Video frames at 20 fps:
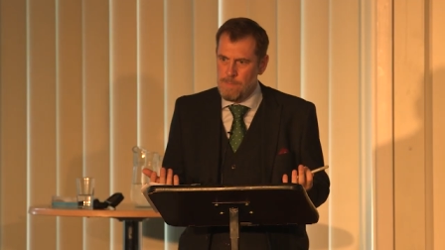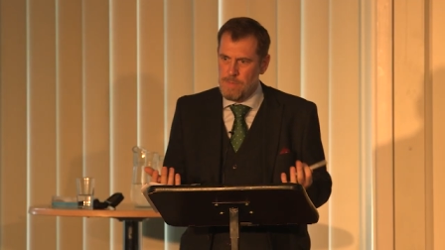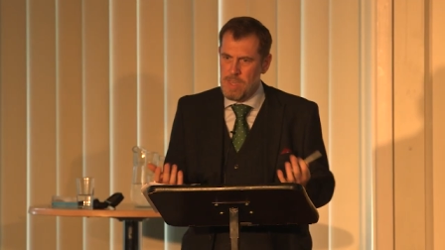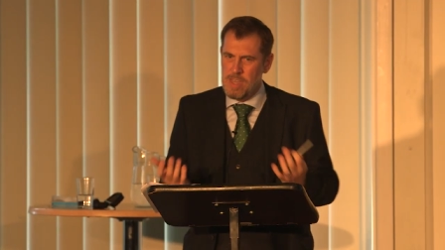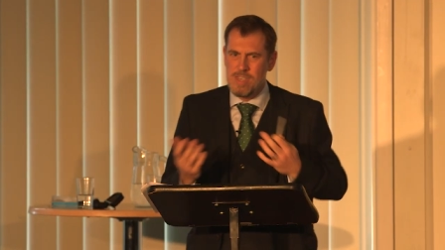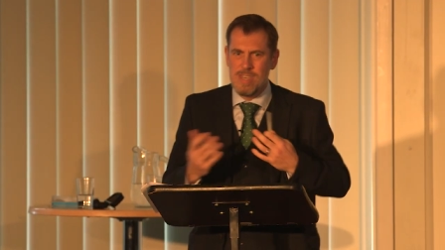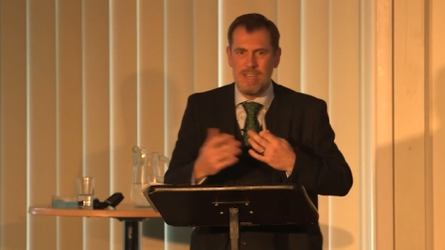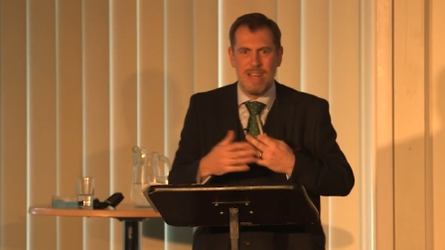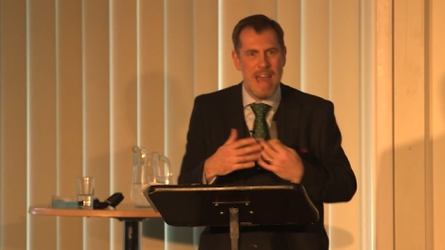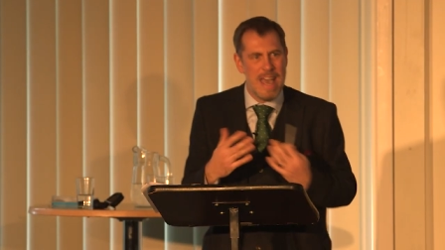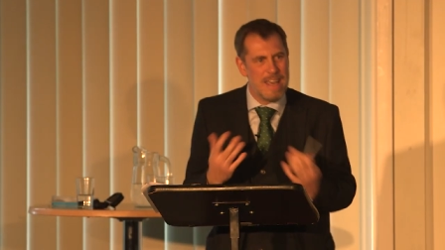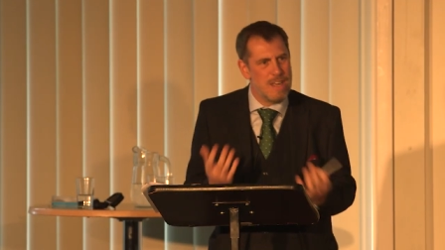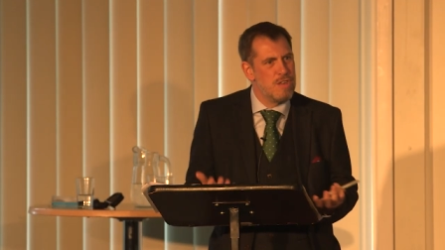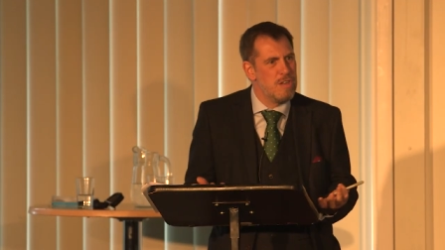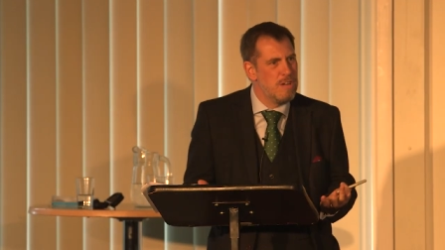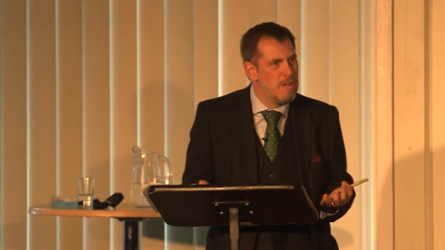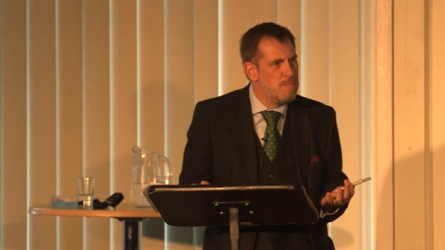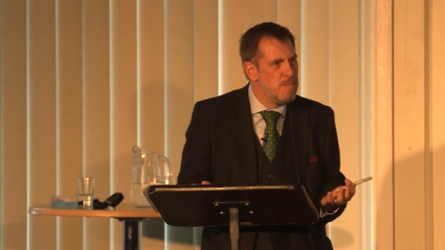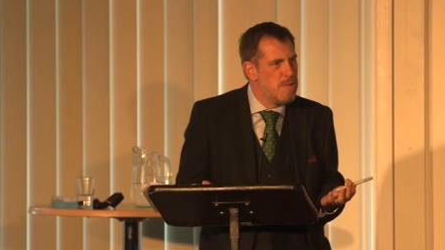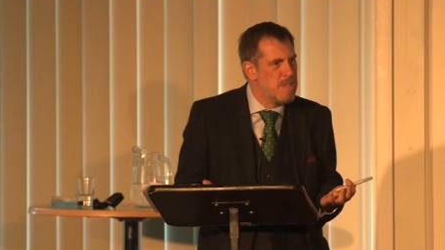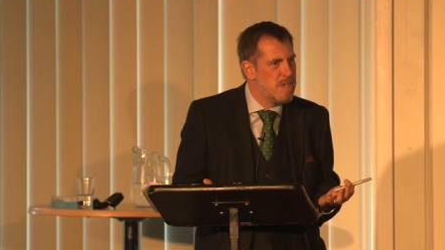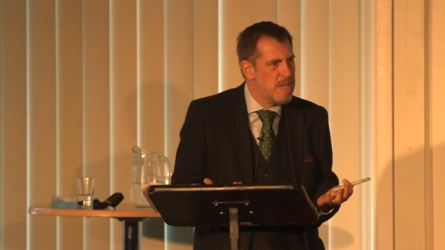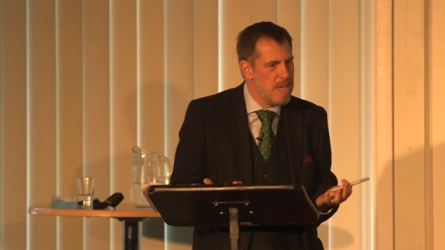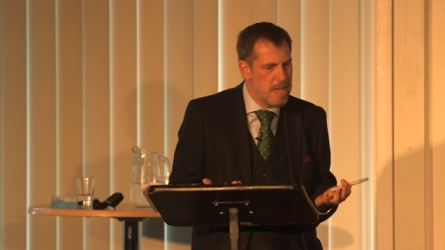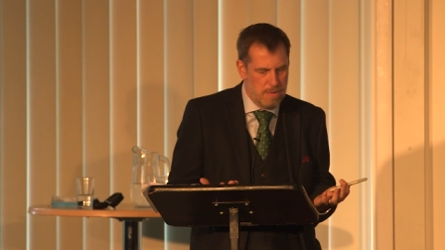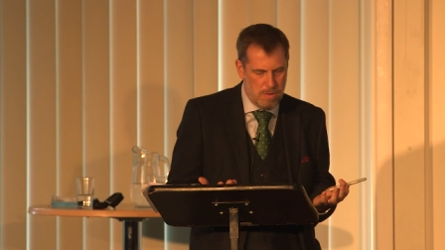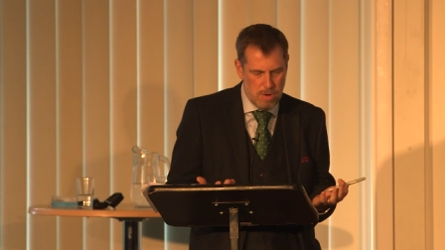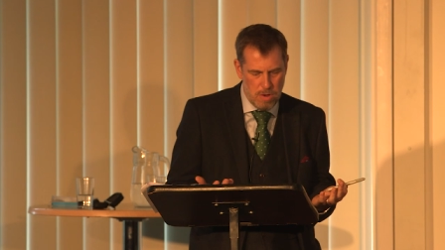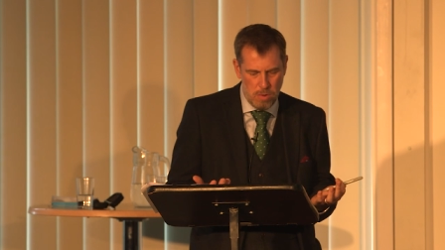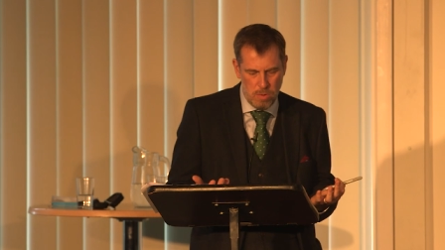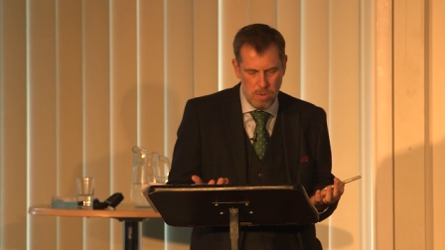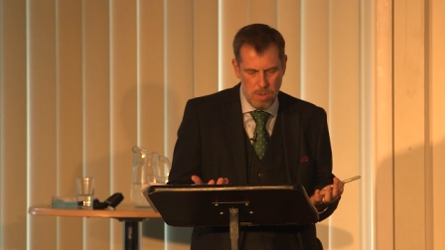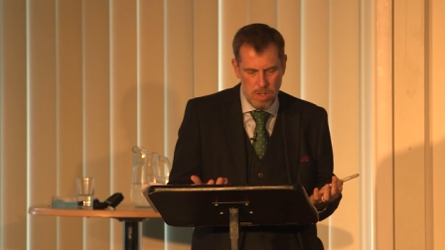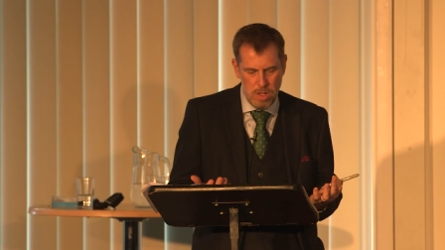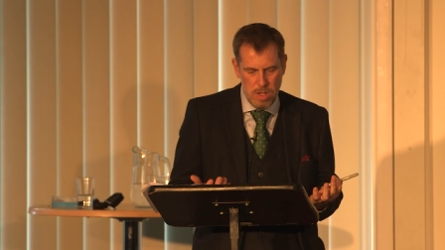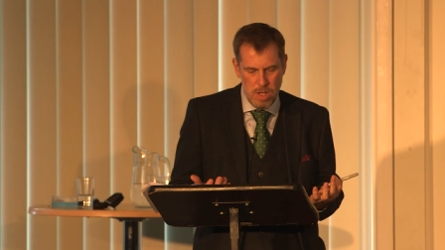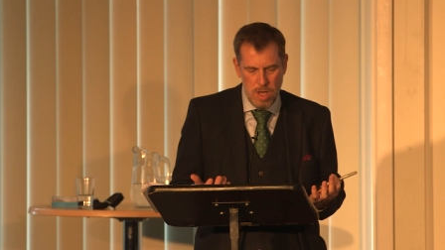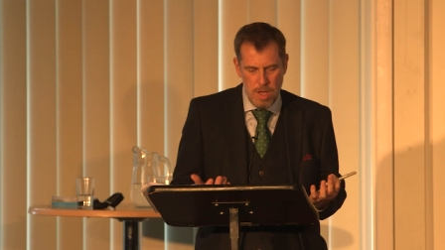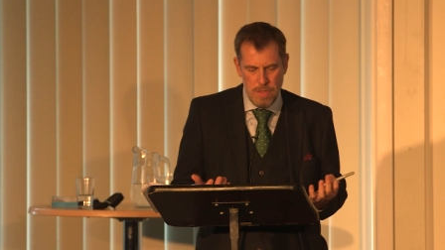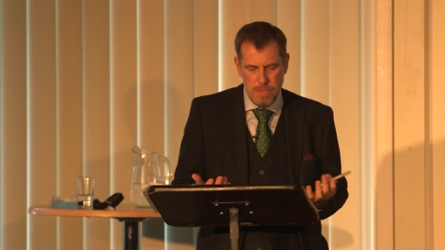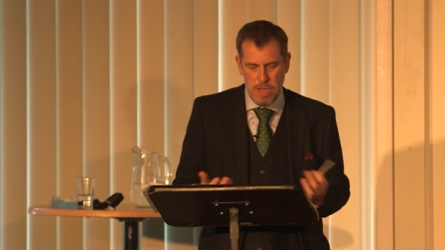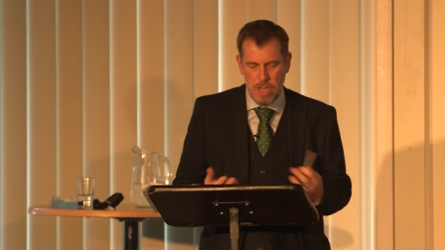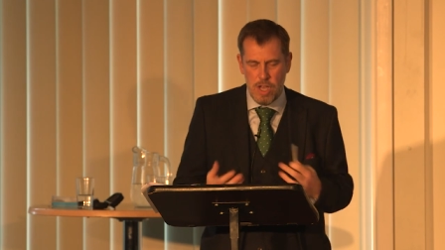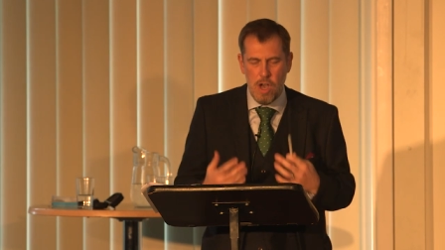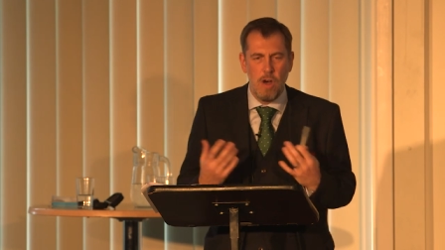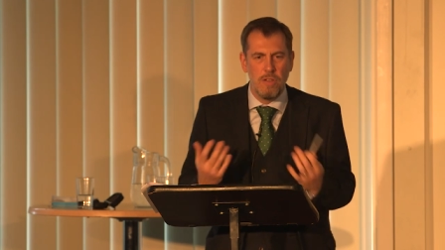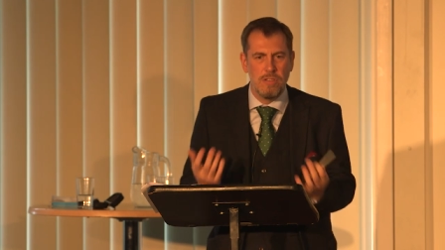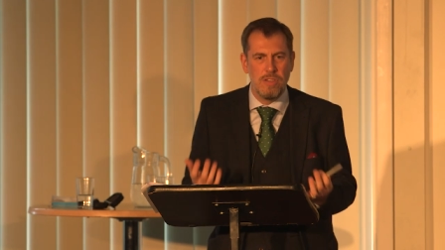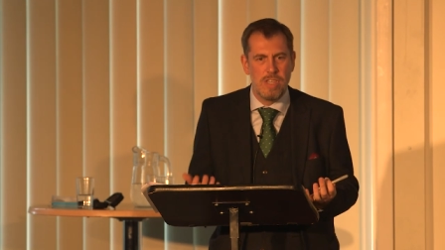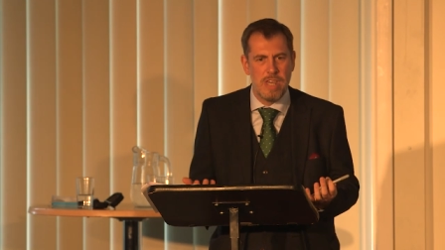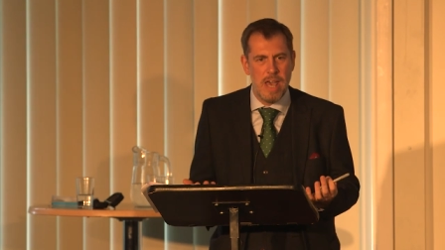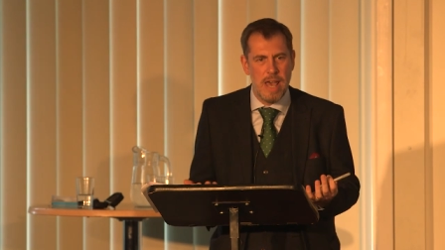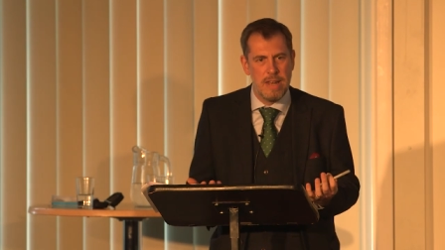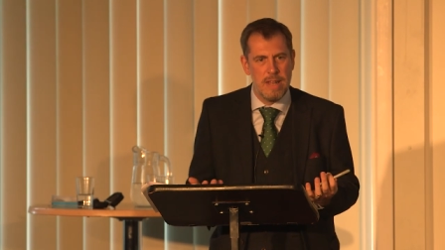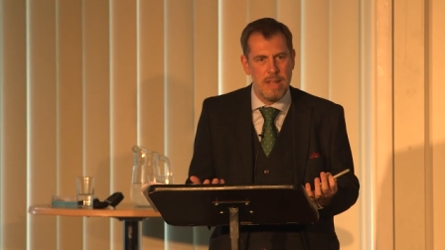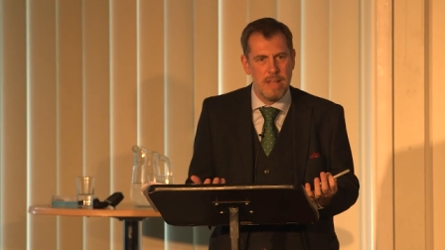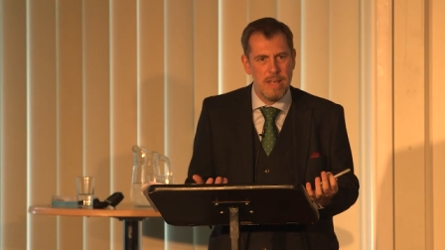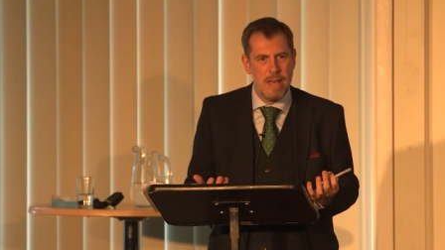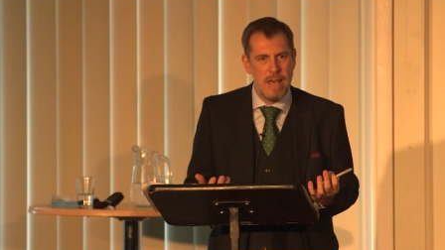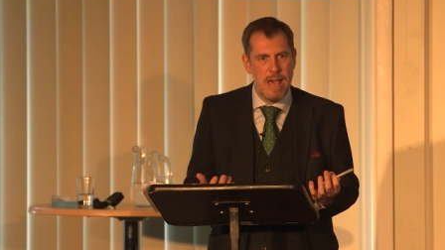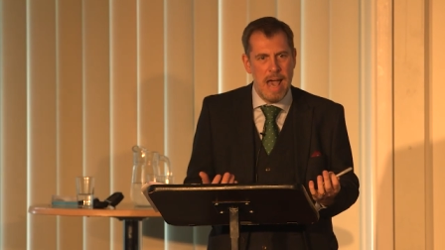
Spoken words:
The selection of material, the content,